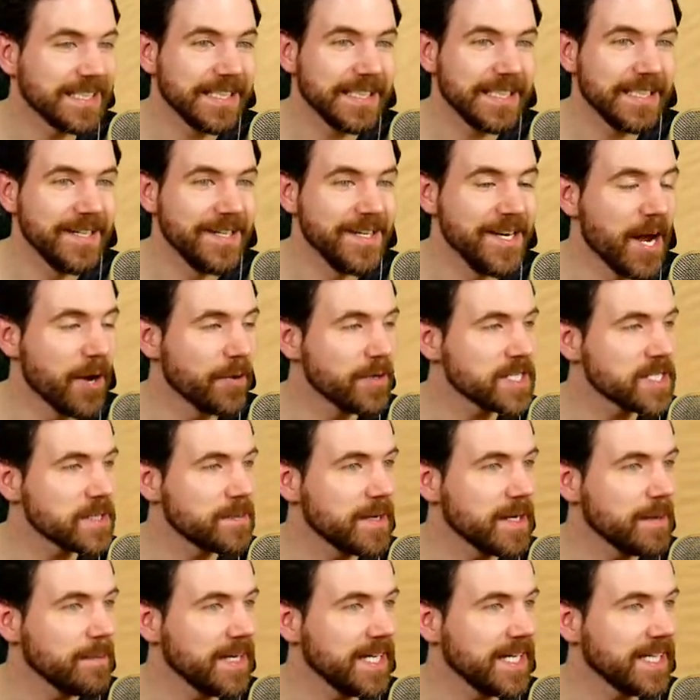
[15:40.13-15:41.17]
Notice me
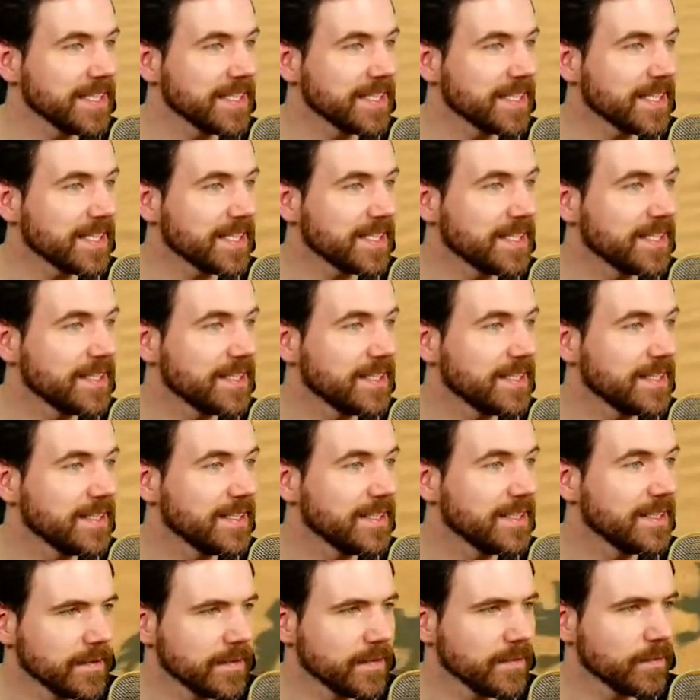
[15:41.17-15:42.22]
immediately.
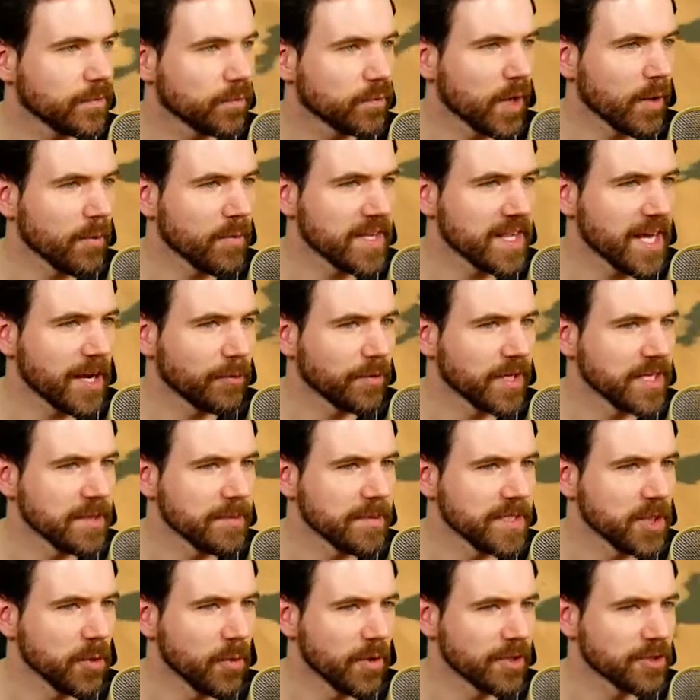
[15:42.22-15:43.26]
Run without rhythm,
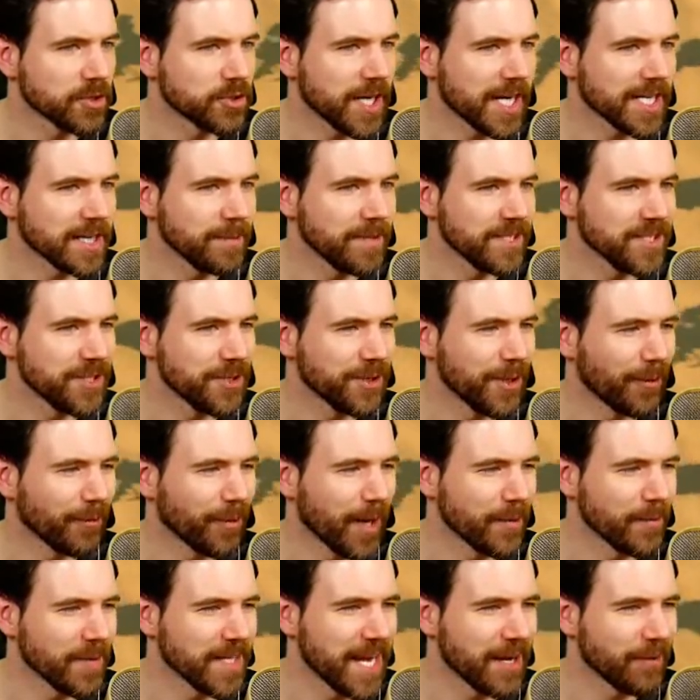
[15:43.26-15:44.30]
and you want to track the Molduga. Run
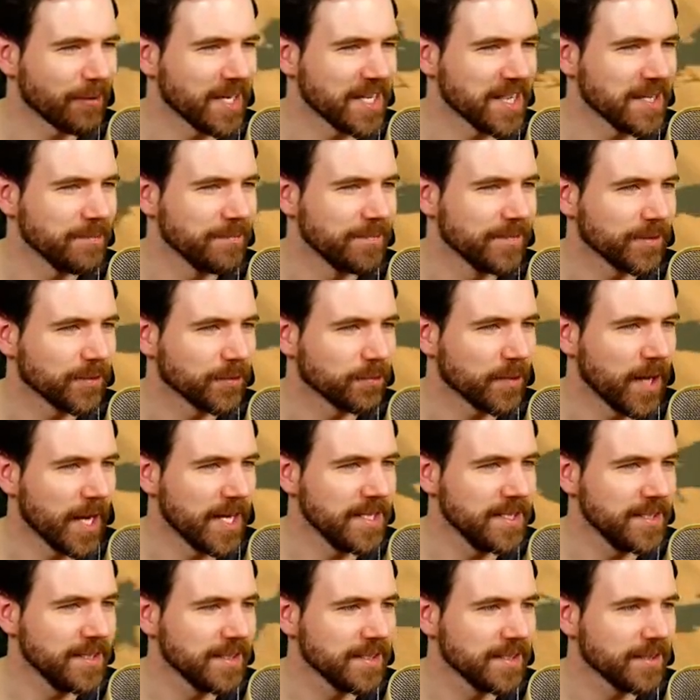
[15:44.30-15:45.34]
without rhythm. Run.
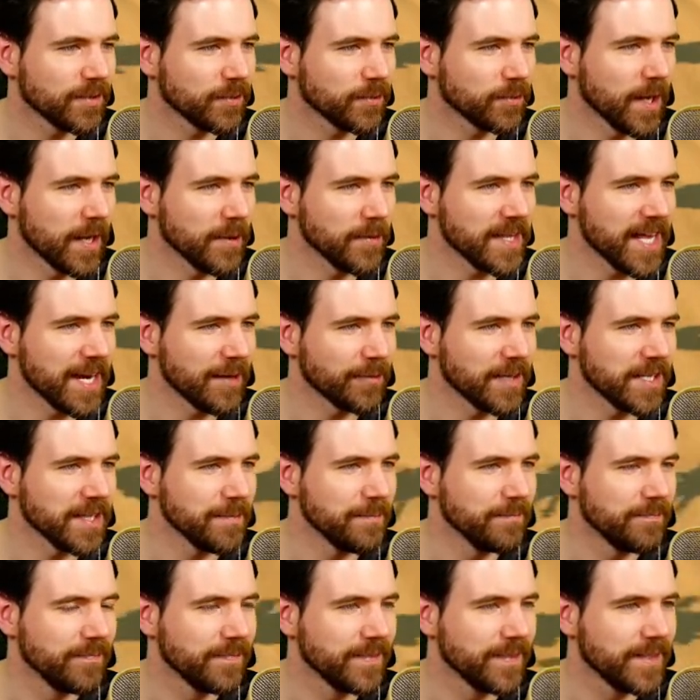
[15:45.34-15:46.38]
Run without rhythm.
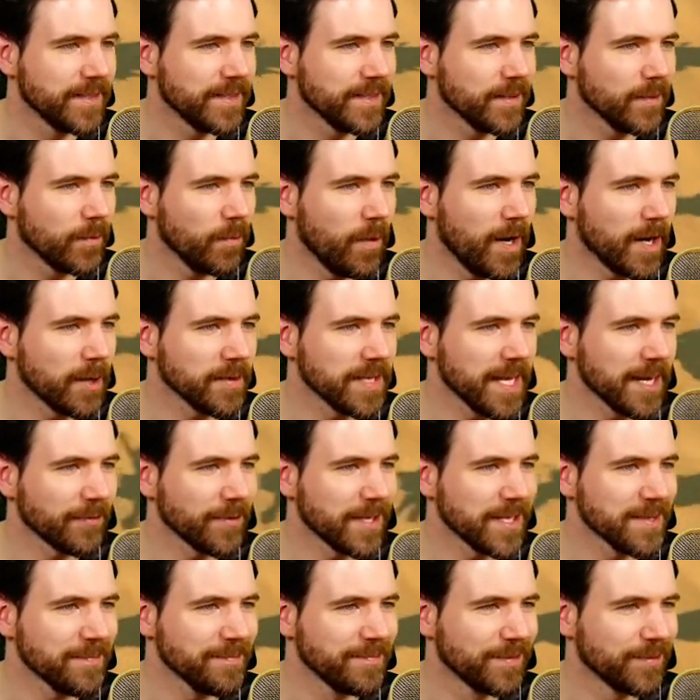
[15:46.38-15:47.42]
Walk without
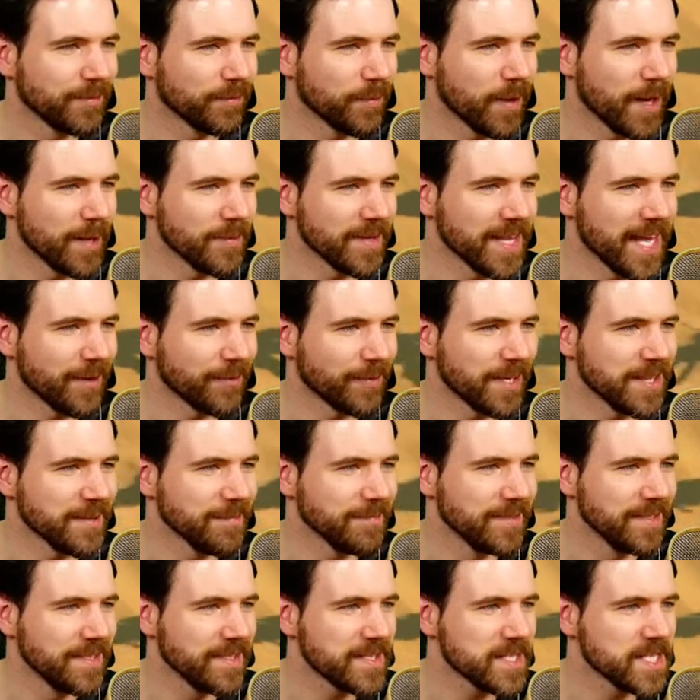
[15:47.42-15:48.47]
rhythm. Run without rhythm.
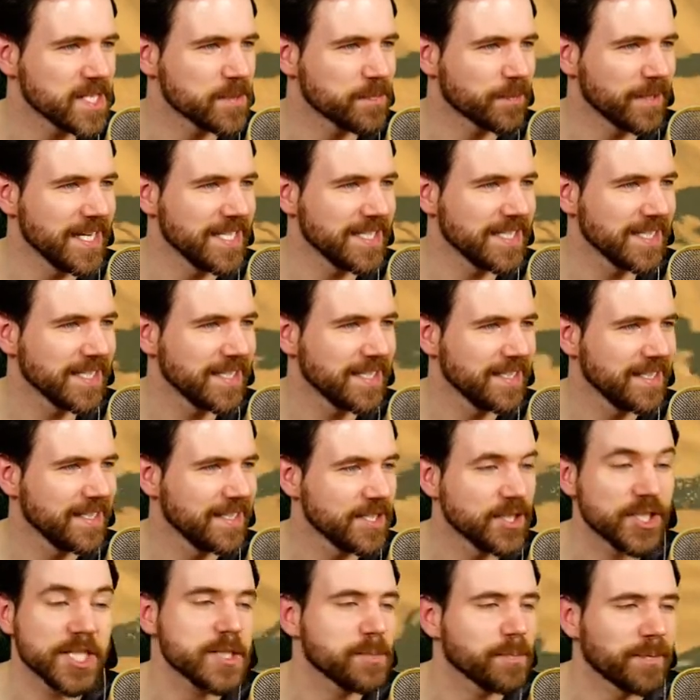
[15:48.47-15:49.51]
Sprint.
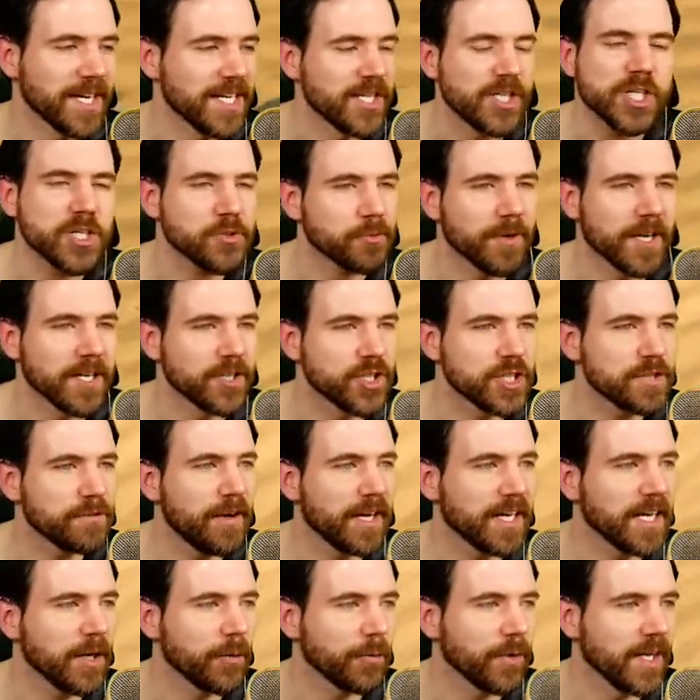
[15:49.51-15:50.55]
Just sprint. Just run. Just
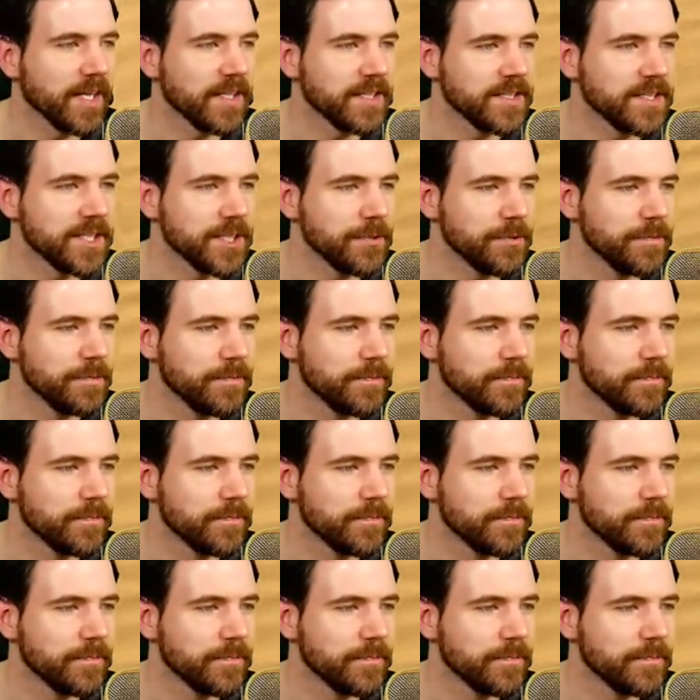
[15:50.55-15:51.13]
fucking run, dude.